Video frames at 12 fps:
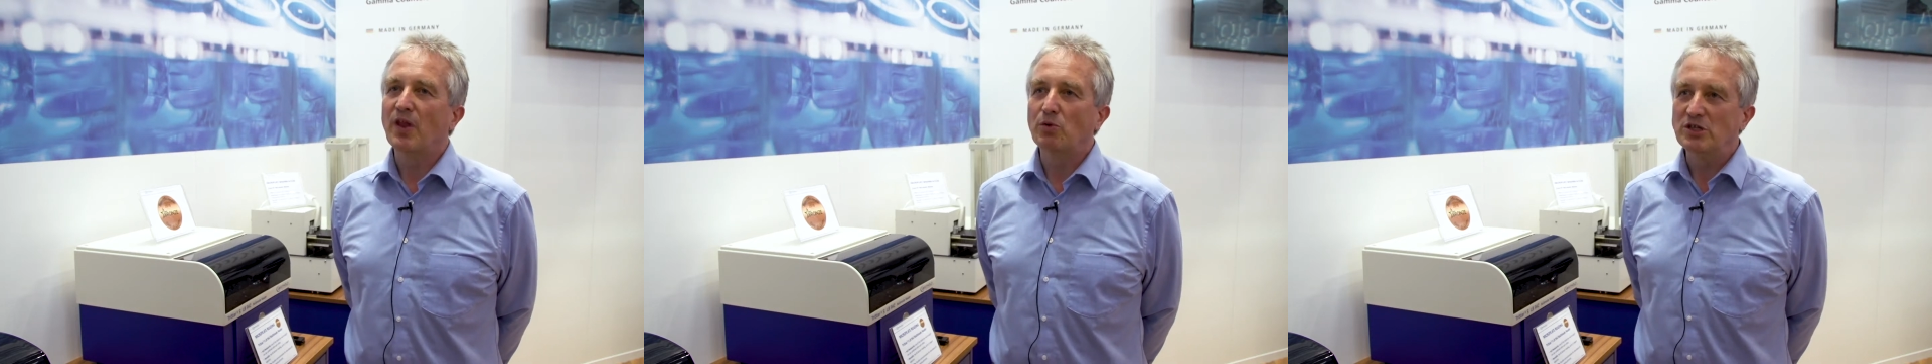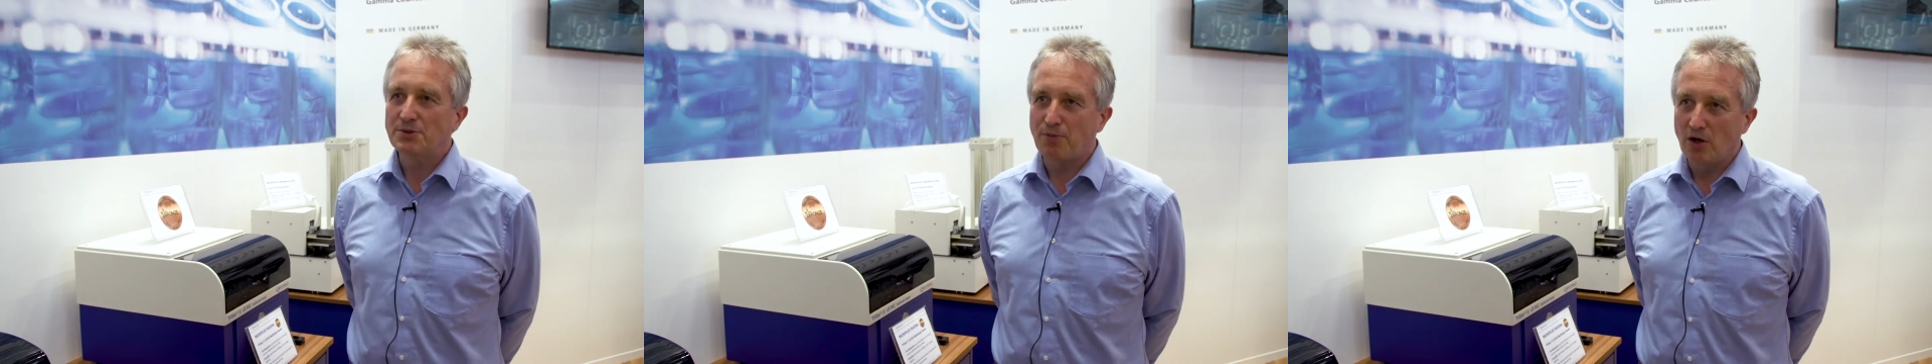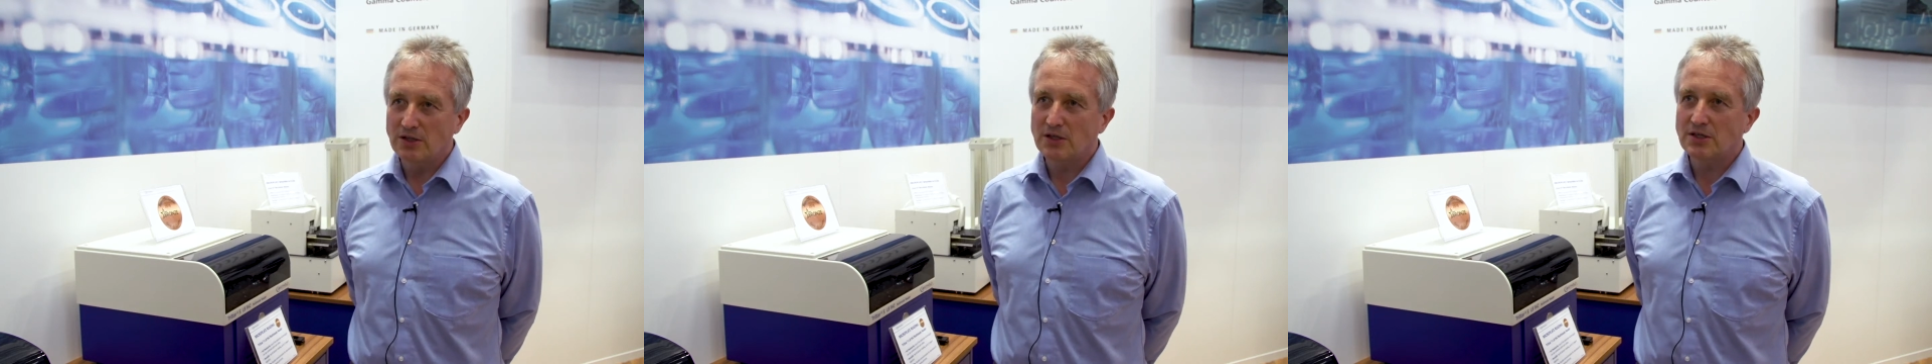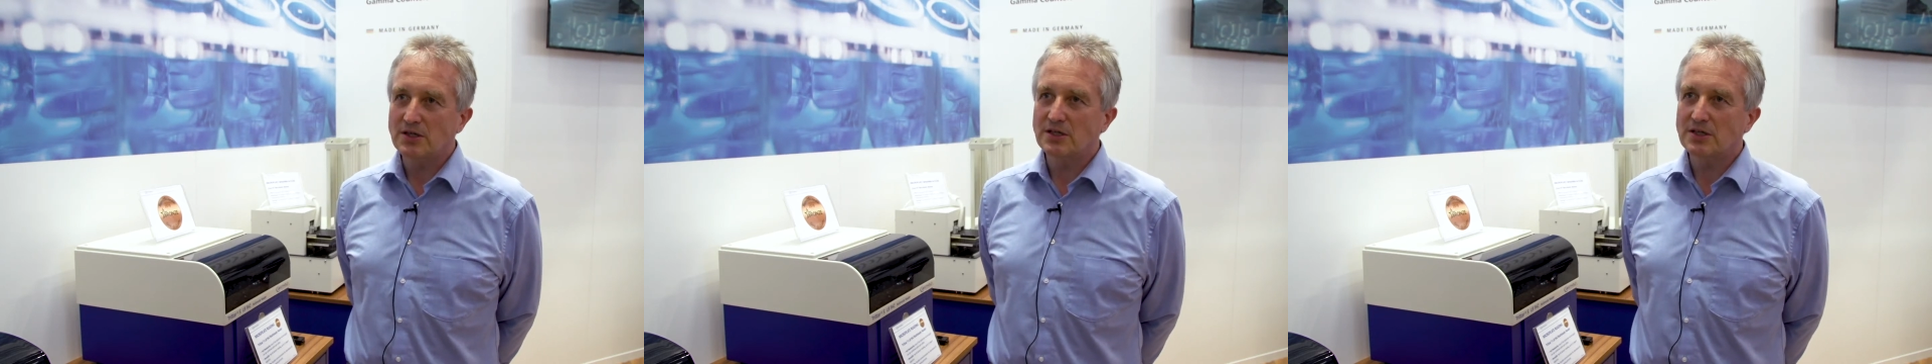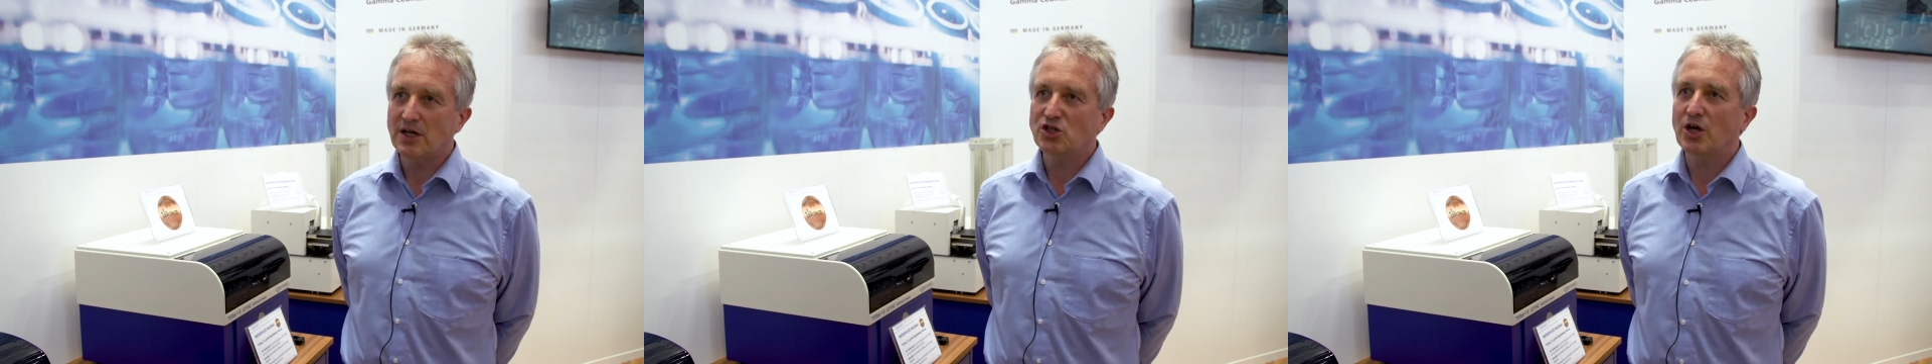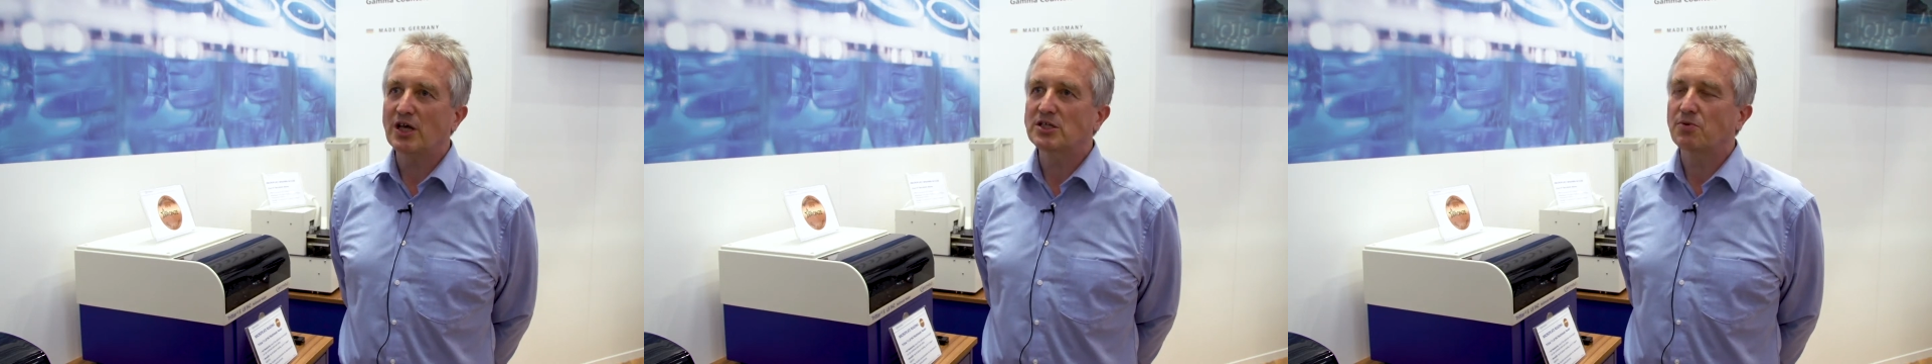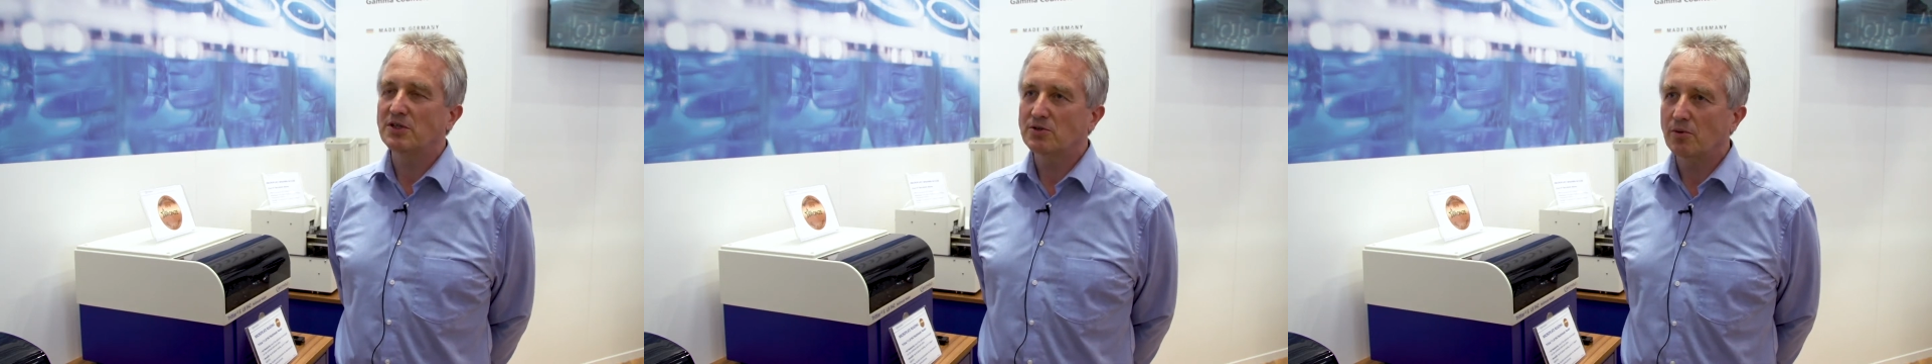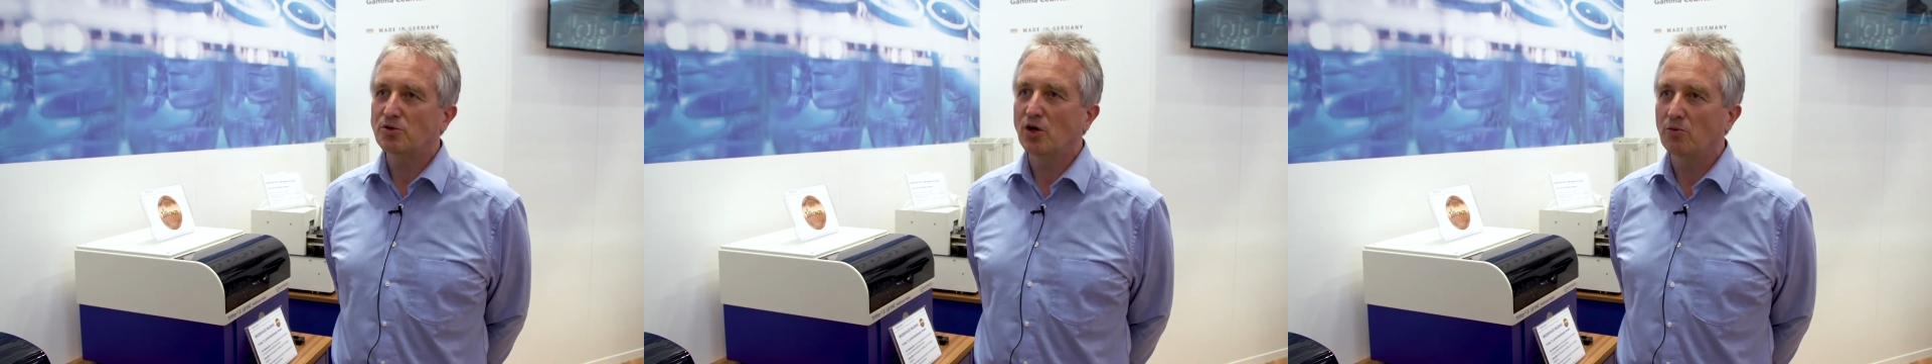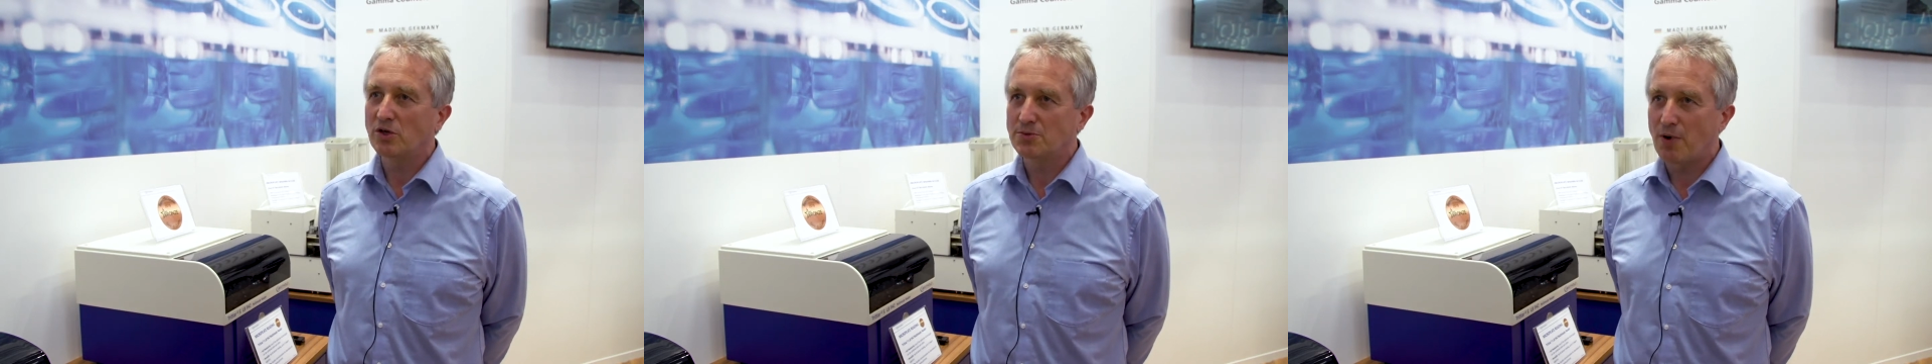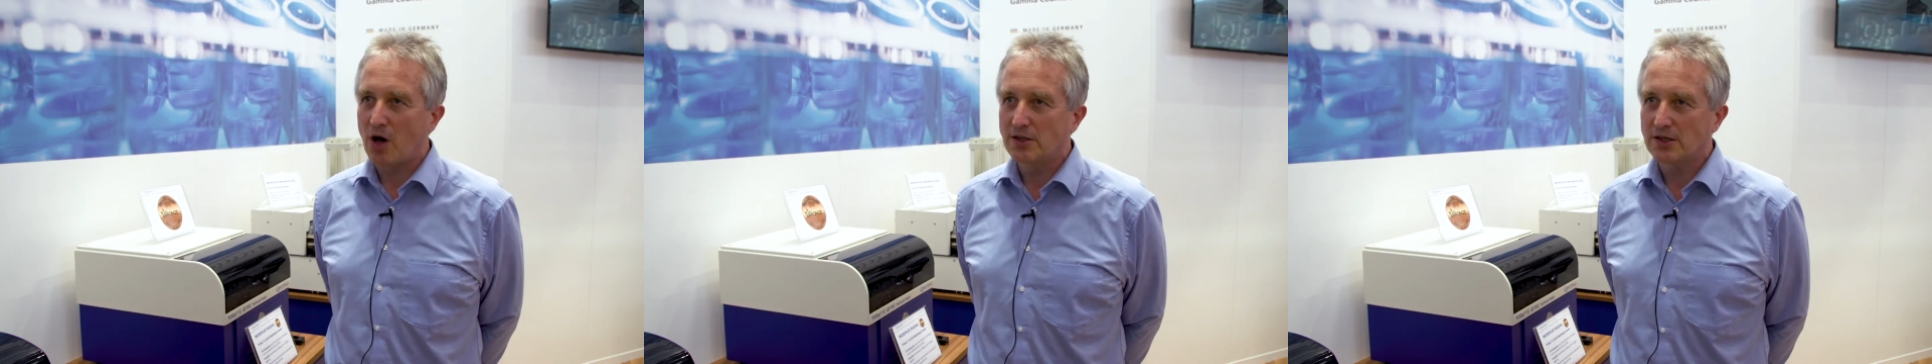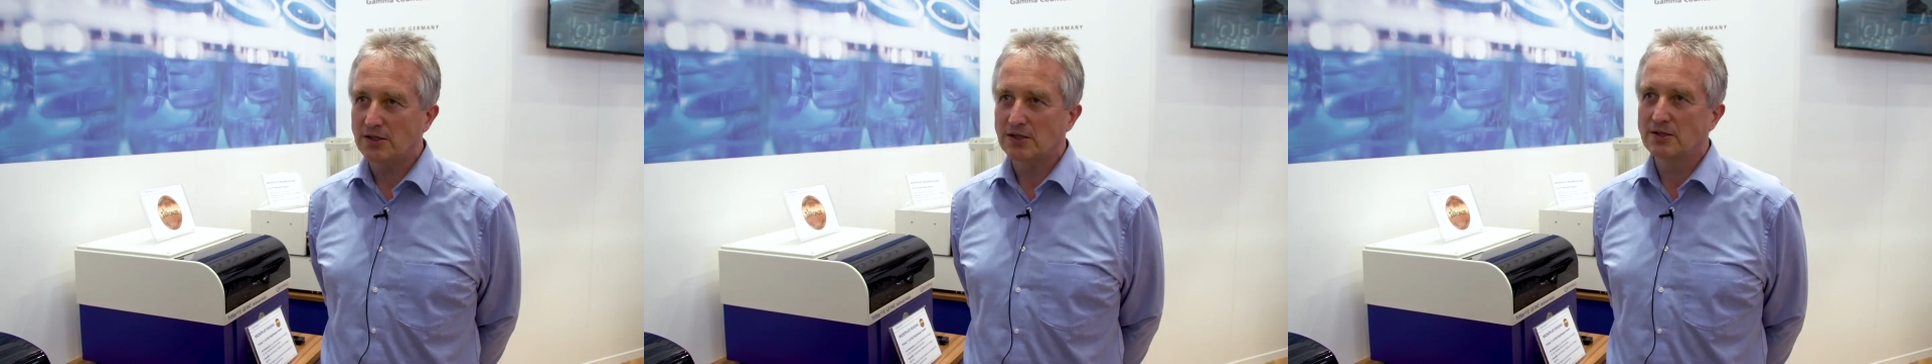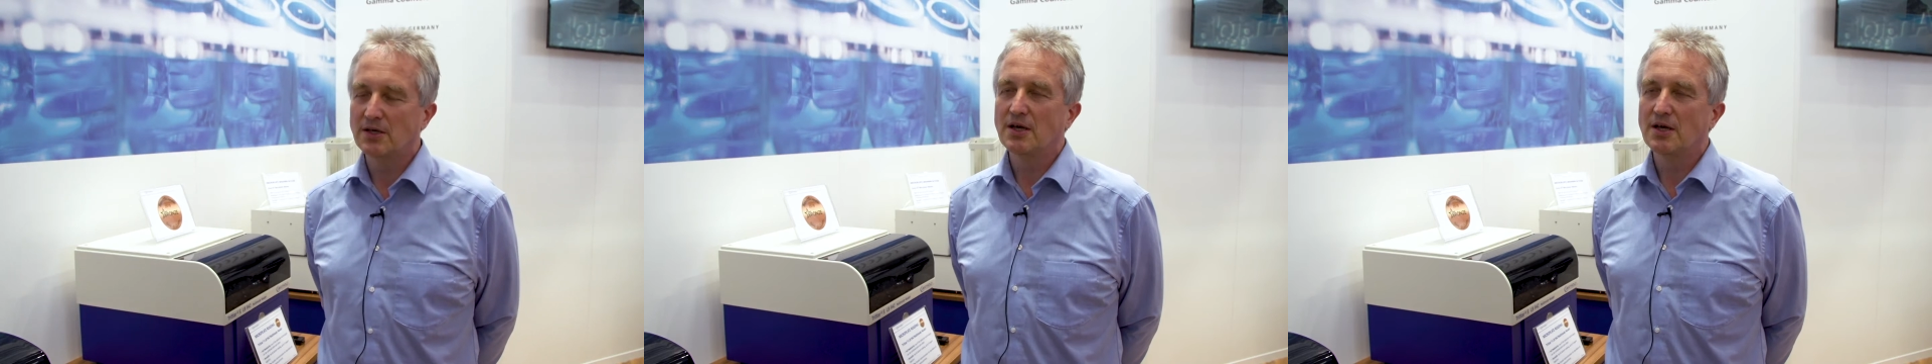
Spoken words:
responses such as transcription responses.